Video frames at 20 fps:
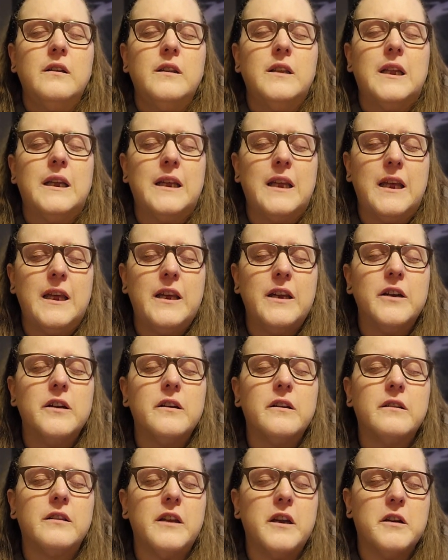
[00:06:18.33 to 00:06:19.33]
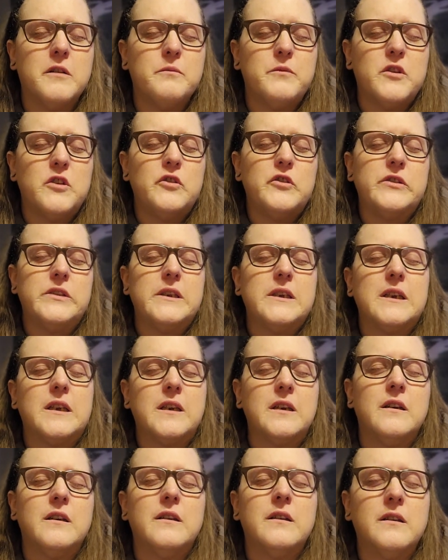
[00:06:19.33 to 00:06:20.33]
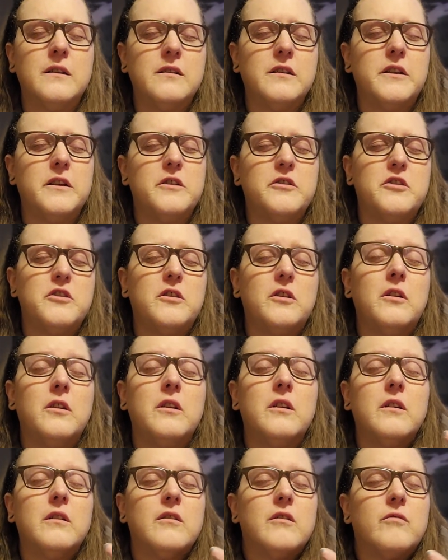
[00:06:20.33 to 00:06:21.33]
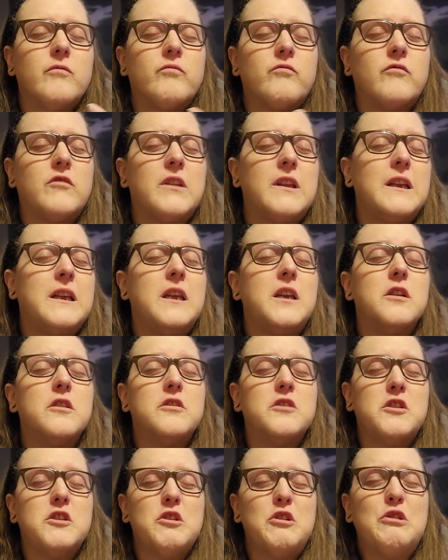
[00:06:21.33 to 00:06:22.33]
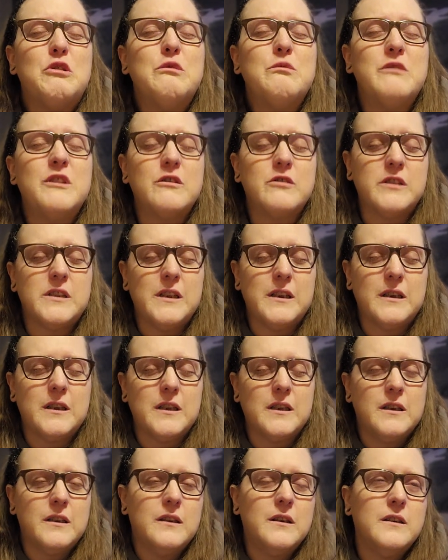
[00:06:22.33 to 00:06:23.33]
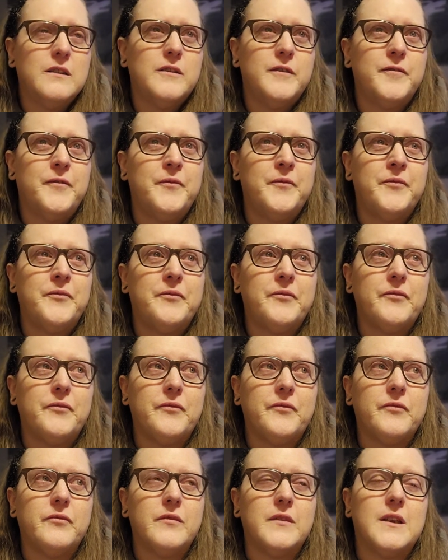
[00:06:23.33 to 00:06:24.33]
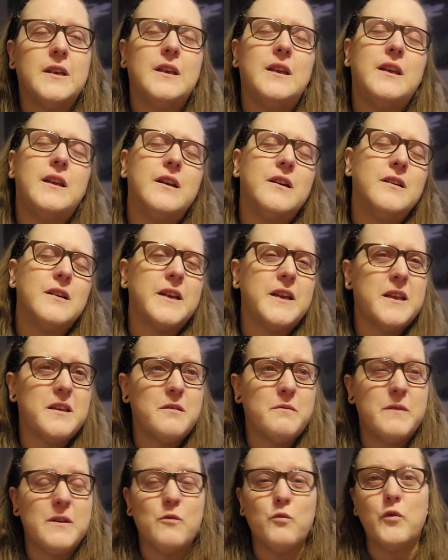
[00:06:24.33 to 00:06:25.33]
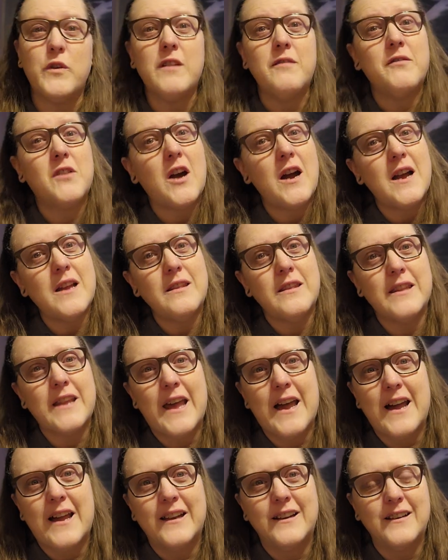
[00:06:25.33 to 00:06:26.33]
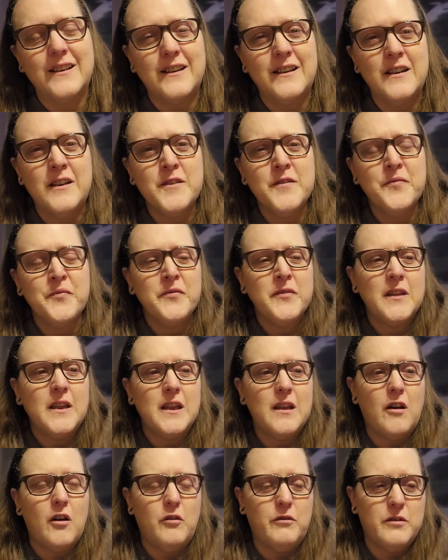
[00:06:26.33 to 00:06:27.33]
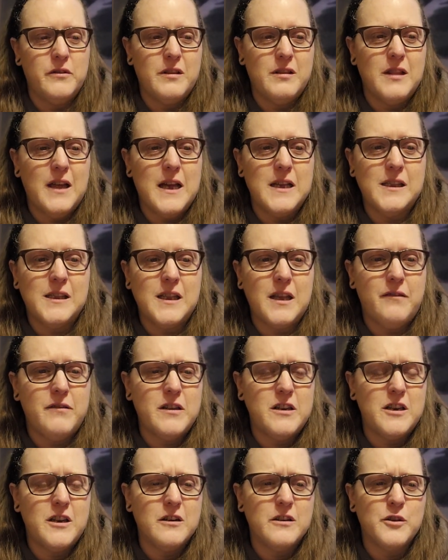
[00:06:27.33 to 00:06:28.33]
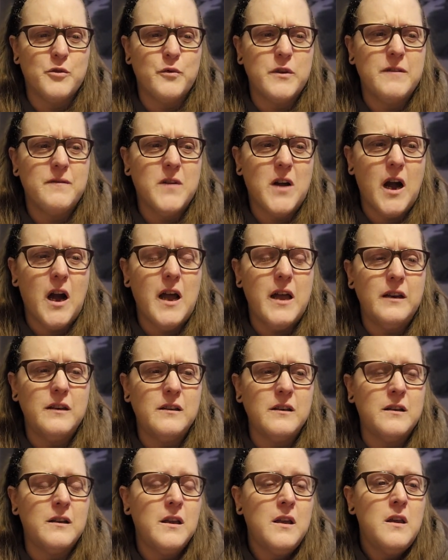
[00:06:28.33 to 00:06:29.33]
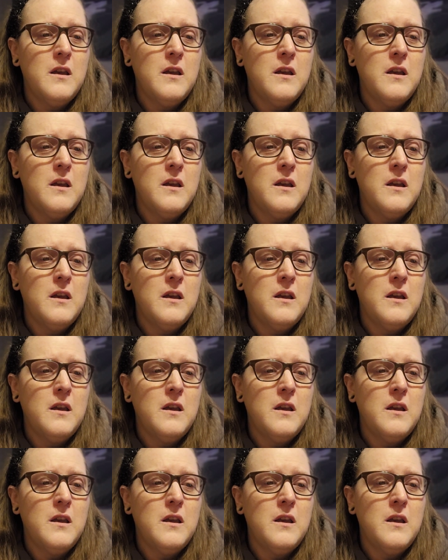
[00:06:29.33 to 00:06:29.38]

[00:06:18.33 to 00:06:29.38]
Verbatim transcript: to hear their music, their to hear new music, to hear him, and we've gotten that over the last seven years. We've gotten